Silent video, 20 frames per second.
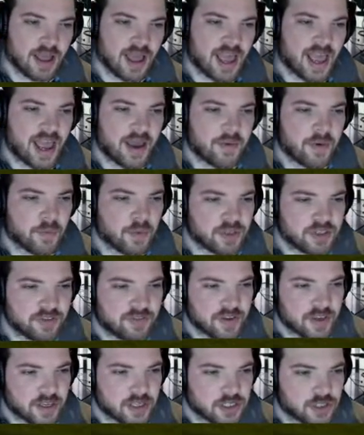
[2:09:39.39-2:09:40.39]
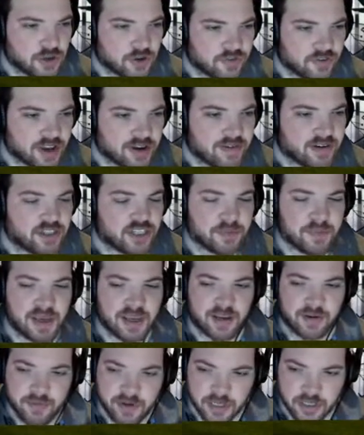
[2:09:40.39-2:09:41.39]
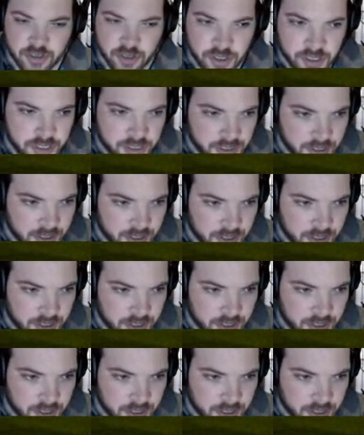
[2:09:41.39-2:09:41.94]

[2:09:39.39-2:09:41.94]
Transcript: Aaron, what do you think is your favourite Jamaican restaurant